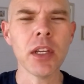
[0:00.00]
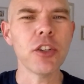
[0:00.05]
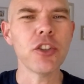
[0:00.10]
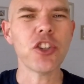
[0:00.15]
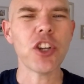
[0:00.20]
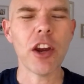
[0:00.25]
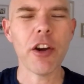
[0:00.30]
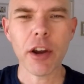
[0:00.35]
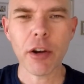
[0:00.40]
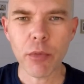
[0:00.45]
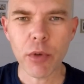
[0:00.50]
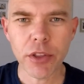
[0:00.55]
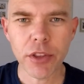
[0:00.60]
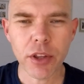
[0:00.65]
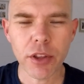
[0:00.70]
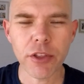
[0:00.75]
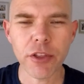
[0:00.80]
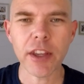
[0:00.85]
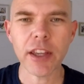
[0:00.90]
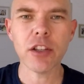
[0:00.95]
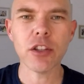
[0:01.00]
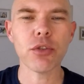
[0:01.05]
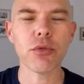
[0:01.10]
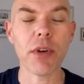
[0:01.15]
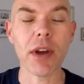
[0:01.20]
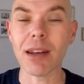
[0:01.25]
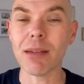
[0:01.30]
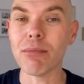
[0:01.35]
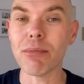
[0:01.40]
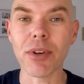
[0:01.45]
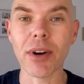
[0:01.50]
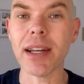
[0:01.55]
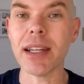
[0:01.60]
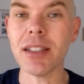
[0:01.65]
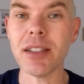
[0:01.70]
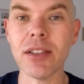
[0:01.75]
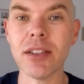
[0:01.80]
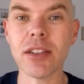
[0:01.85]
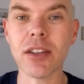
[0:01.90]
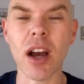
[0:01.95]
sharing with you things around
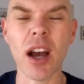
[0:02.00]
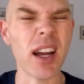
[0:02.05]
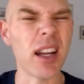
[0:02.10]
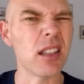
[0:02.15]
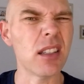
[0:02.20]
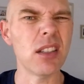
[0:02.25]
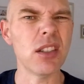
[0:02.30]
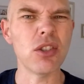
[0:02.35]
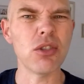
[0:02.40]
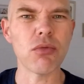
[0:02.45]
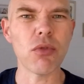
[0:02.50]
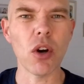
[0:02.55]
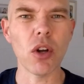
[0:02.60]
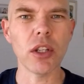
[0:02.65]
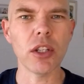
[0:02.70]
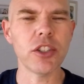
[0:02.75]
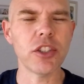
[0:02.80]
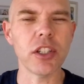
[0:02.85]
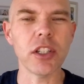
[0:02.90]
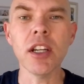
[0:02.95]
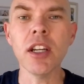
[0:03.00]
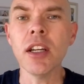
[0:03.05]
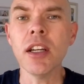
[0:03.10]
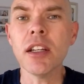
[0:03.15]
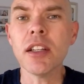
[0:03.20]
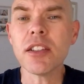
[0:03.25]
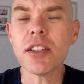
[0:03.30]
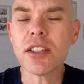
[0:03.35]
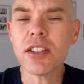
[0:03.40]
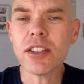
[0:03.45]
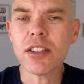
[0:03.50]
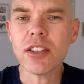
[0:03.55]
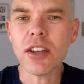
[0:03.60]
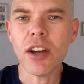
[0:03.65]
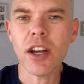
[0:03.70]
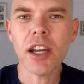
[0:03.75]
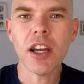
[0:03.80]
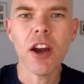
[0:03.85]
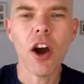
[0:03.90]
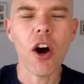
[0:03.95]
brain science, neurology,
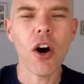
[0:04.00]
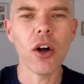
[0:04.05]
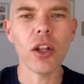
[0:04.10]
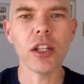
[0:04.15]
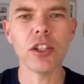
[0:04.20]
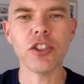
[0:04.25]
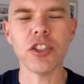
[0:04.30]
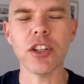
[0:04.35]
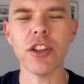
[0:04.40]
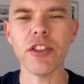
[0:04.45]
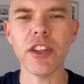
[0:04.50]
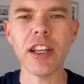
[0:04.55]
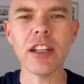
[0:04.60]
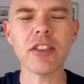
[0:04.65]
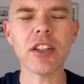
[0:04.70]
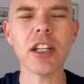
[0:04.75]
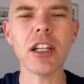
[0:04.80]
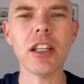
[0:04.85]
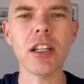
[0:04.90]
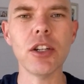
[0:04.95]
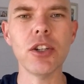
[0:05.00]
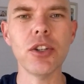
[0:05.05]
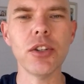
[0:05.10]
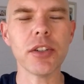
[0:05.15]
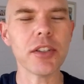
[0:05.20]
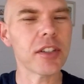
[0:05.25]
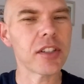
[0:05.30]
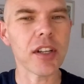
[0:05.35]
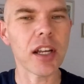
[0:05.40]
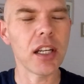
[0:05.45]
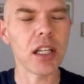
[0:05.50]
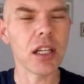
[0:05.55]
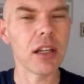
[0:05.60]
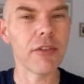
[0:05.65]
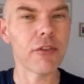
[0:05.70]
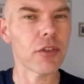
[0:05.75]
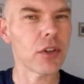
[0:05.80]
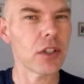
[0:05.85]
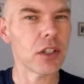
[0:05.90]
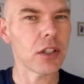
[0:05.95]
psychology, things I learned studying
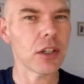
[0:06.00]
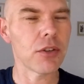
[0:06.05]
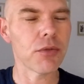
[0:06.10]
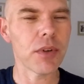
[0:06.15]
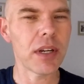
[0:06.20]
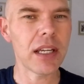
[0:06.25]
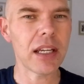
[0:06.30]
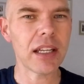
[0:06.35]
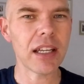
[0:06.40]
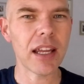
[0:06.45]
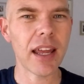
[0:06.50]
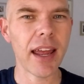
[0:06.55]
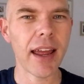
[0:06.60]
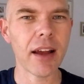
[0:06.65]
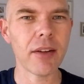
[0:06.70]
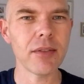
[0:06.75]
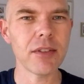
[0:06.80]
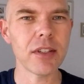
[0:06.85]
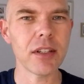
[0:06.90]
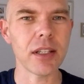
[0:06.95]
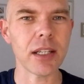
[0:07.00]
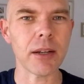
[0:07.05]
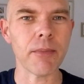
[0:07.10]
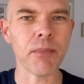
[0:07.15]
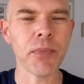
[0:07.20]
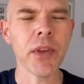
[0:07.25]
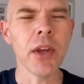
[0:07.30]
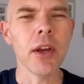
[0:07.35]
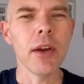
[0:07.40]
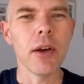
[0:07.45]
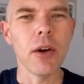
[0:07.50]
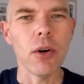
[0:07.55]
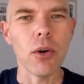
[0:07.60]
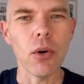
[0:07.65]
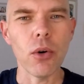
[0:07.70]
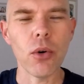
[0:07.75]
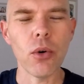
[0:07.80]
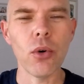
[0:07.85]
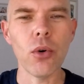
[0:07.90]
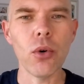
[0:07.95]
for a degree in counseling,
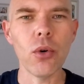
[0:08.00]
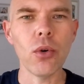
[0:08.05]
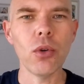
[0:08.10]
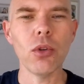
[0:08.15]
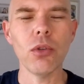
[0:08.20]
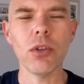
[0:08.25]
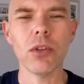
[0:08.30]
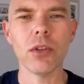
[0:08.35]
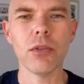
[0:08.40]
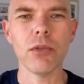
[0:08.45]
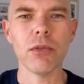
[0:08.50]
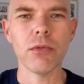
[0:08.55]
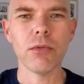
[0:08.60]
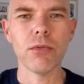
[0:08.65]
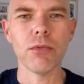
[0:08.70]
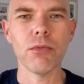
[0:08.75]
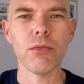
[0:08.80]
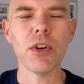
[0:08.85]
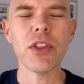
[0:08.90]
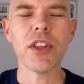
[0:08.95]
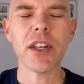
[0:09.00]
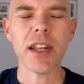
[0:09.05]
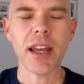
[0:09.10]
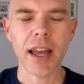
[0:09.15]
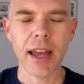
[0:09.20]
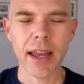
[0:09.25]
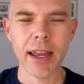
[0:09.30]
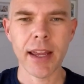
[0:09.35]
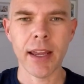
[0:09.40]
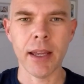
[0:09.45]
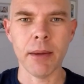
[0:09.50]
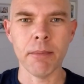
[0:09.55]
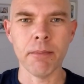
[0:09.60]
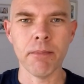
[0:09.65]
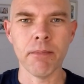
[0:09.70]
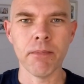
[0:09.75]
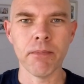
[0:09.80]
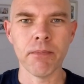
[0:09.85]
all with an aim